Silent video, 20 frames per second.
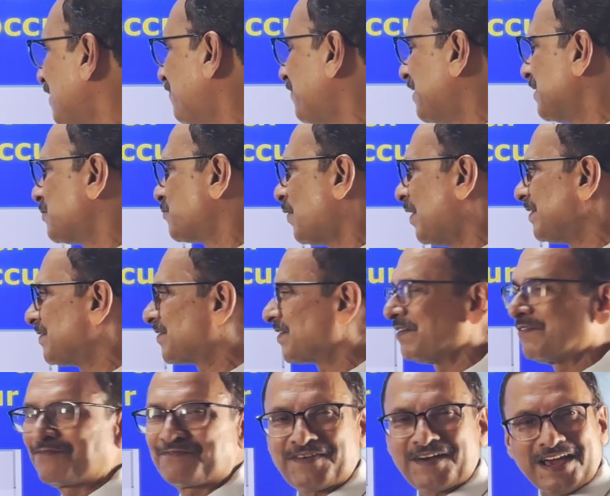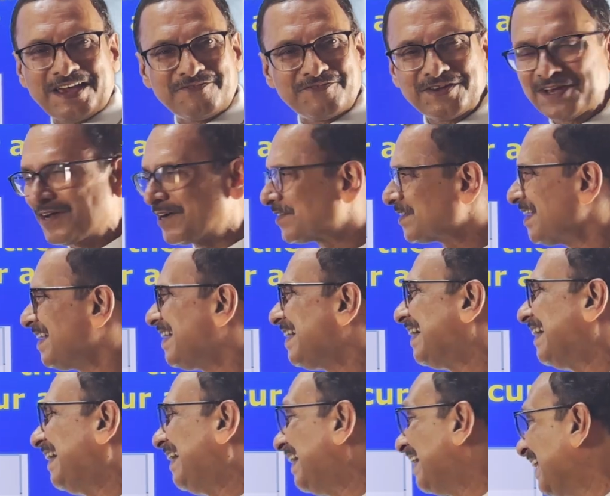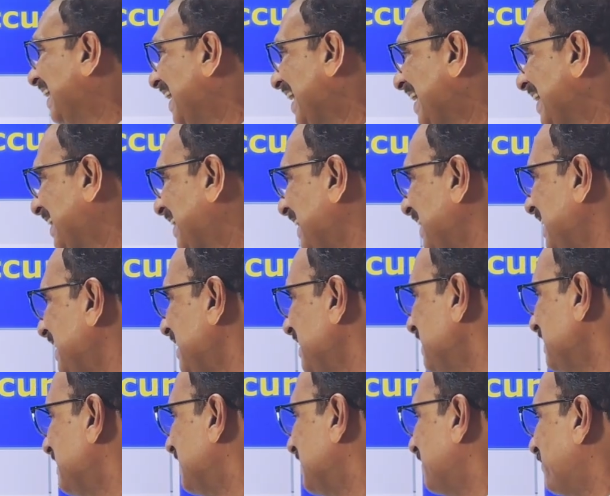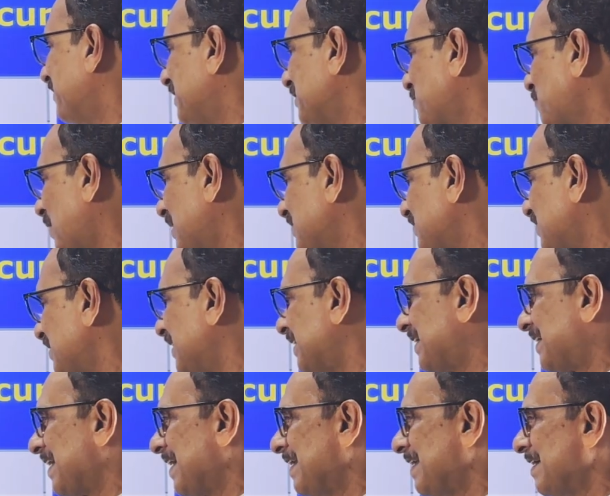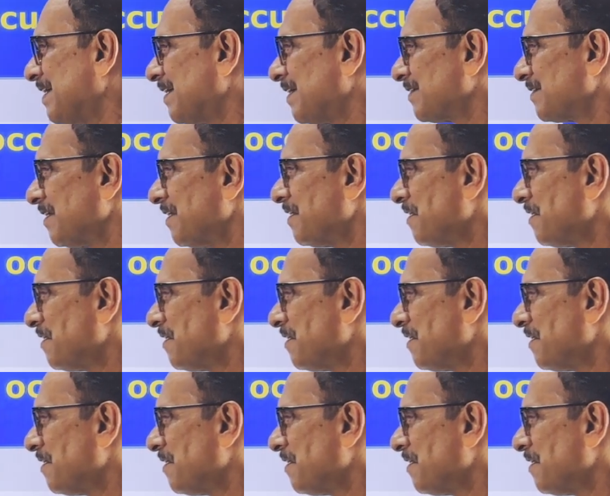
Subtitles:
if it is once in 5 years. Unlikely if it is once in 10 years.